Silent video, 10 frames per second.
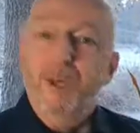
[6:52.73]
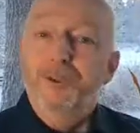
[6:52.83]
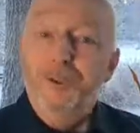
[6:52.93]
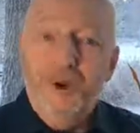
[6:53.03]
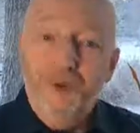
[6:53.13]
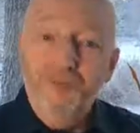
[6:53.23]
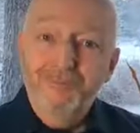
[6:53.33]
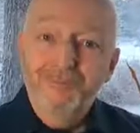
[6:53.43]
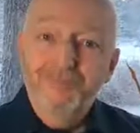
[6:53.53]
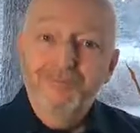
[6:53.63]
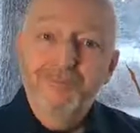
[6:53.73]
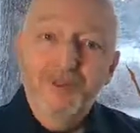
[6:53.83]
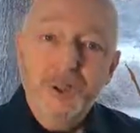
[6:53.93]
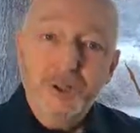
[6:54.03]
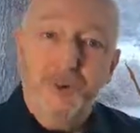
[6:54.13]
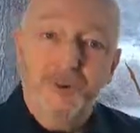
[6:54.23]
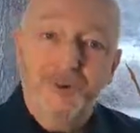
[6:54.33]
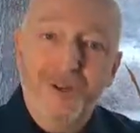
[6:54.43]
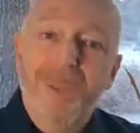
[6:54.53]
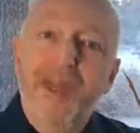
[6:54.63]
So, short
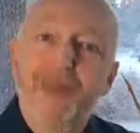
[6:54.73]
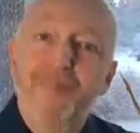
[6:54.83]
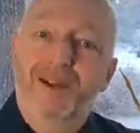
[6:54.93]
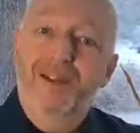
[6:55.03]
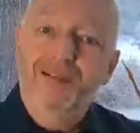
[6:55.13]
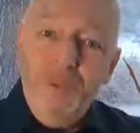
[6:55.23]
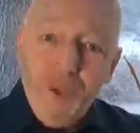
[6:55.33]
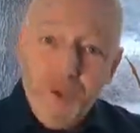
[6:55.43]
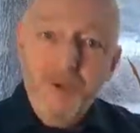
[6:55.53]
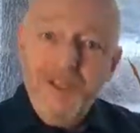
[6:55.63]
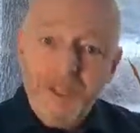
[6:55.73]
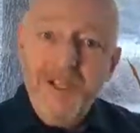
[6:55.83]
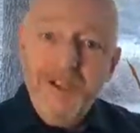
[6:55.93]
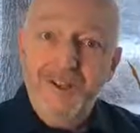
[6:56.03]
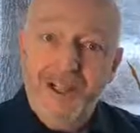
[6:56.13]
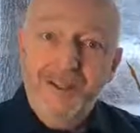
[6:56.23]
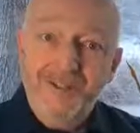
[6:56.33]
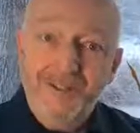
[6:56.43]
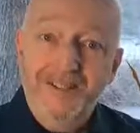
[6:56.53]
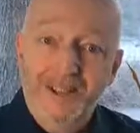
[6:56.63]
recap then, do a change
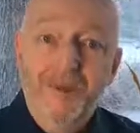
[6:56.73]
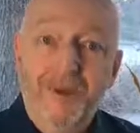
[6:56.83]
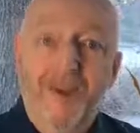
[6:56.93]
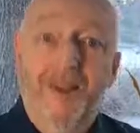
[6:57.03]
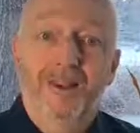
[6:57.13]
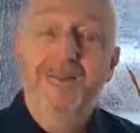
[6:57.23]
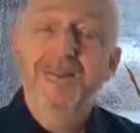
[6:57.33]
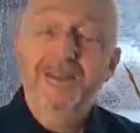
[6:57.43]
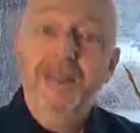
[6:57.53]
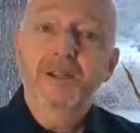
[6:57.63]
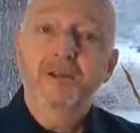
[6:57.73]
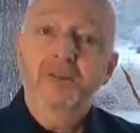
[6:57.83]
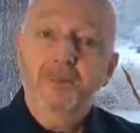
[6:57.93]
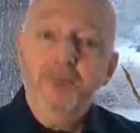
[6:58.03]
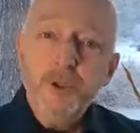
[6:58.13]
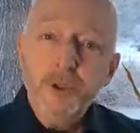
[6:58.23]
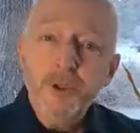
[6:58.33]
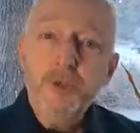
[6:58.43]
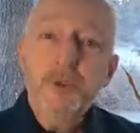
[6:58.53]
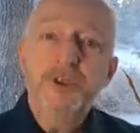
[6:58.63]
analysis. That is what I'll say to you. If you
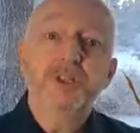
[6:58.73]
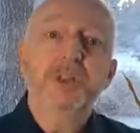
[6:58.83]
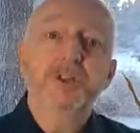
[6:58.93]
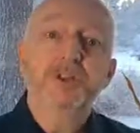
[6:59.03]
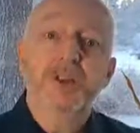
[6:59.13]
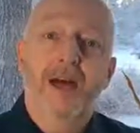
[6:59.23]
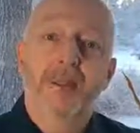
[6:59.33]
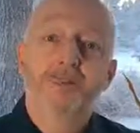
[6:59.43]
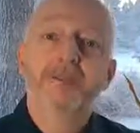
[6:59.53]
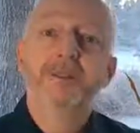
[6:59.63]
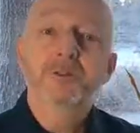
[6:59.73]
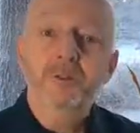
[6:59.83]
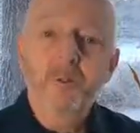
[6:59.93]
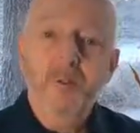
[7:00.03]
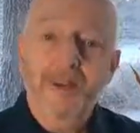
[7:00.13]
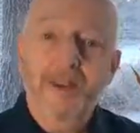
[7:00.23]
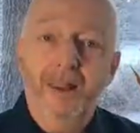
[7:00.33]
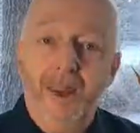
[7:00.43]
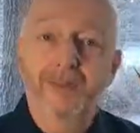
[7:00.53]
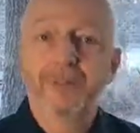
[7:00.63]
do the change analysis, you will
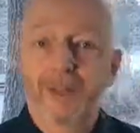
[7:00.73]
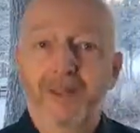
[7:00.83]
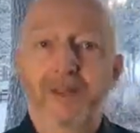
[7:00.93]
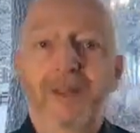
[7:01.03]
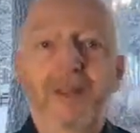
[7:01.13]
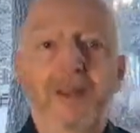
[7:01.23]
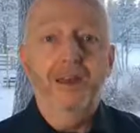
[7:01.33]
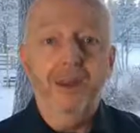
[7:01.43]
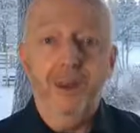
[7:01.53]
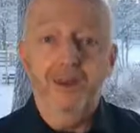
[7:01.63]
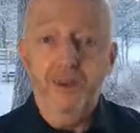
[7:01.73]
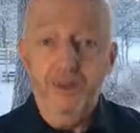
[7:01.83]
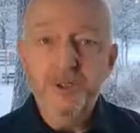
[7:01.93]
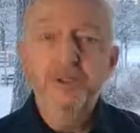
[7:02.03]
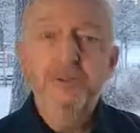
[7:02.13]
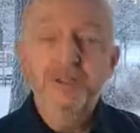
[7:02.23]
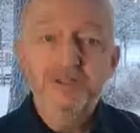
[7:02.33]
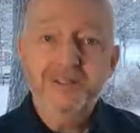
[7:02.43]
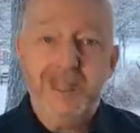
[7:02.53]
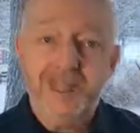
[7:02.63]
have then the
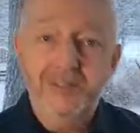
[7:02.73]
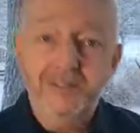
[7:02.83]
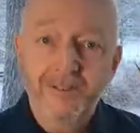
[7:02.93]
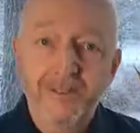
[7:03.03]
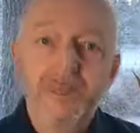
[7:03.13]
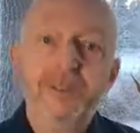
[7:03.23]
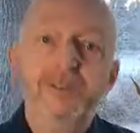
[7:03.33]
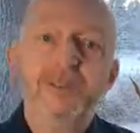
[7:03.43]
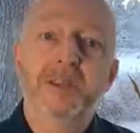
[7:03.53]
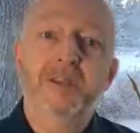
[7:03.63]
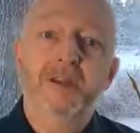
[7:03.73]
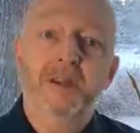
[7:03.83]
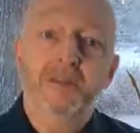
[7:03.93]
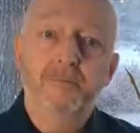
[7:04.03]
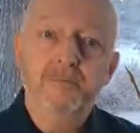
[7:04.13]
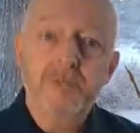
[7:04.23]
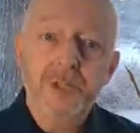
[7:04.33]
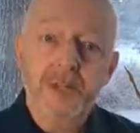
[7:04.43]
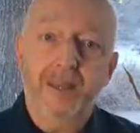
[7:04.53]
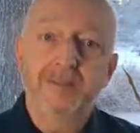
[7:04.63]
opportunities and the
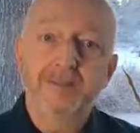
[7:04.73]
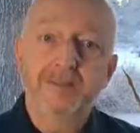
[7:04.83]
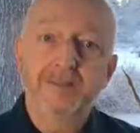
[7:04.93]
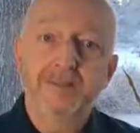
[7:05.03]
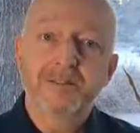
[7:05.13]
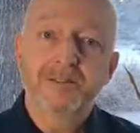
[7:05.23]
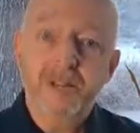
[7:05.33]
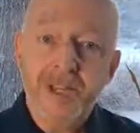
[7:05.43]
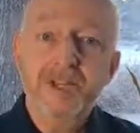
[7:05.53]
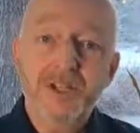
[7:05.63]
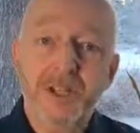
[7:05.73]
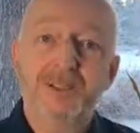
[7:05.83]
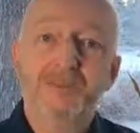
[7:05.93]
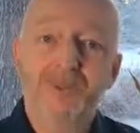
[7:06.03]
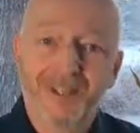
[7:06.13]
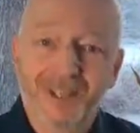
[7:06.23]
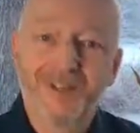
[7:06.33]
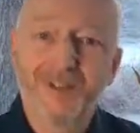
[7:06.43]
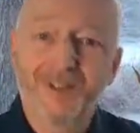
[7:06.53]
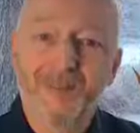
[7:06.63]
challenges. The change analysis will
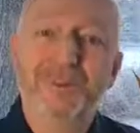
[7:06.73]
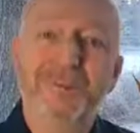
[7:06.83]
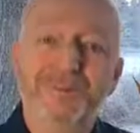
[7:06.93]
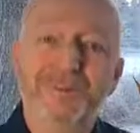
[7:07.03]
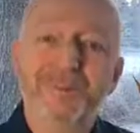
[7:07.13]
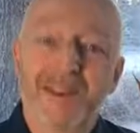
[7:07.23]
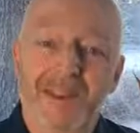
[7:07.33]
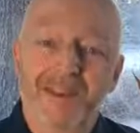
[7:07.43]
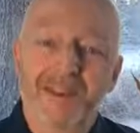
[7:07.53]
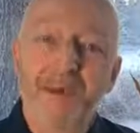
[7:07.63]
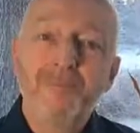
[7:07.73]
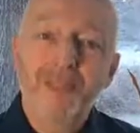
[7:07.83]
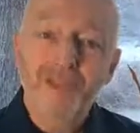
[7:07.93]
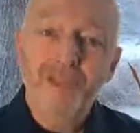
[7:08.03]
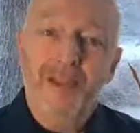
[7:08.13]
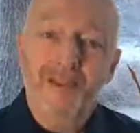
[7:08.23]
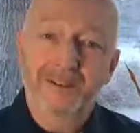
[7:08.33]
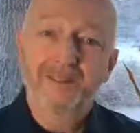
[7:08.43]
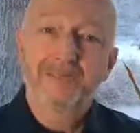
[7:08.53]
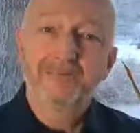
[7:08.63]
give you the opportunities and the
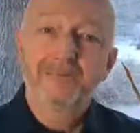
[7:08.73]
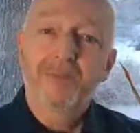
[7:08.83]
challenges.